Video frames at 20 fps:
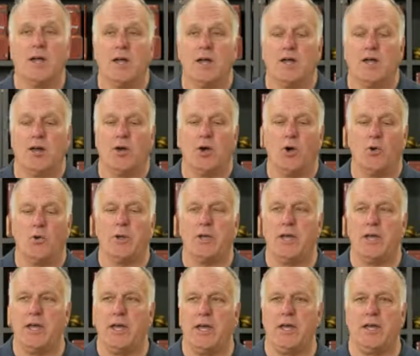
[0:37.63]

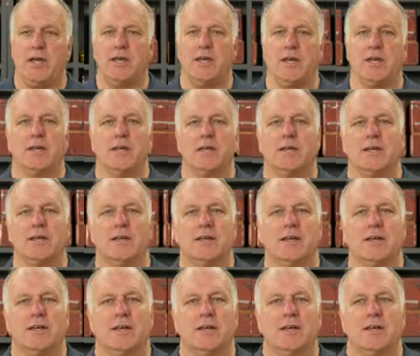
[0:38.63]
Okay.
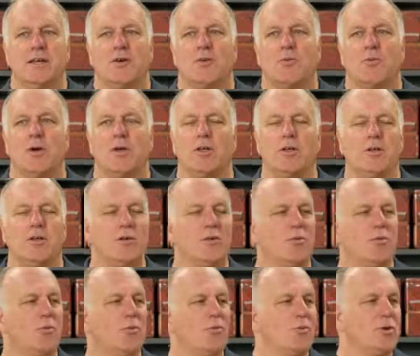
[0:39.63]
Well,
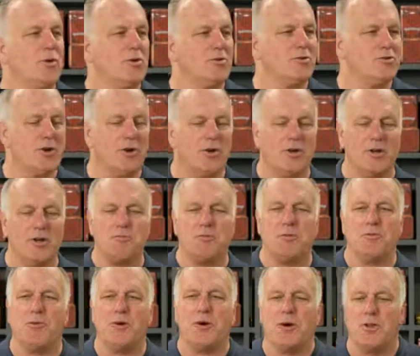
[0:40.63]
we're starting up the
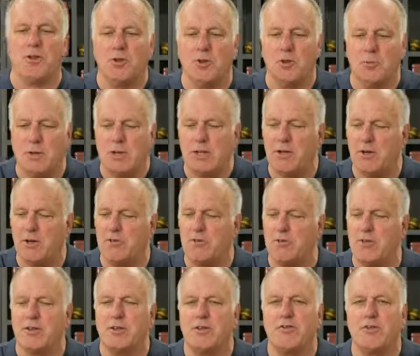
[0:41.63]
fall a little bit here, as you
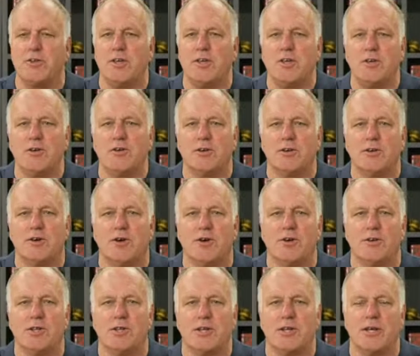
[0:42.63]
can see here at
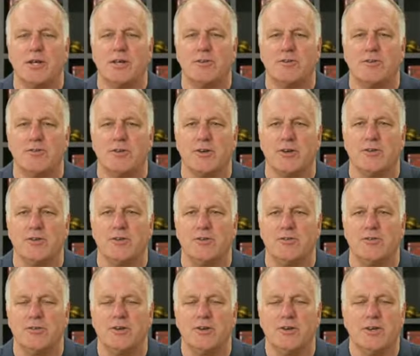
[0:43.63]
Harney and Sons.
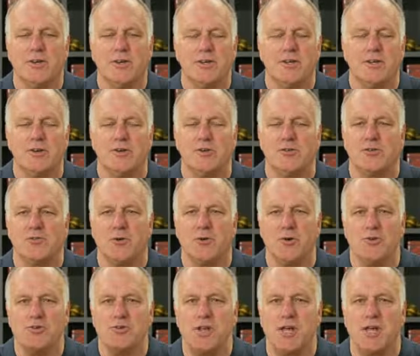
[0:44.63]
It is the
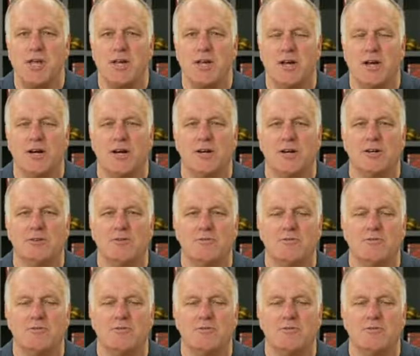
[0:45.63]
first day of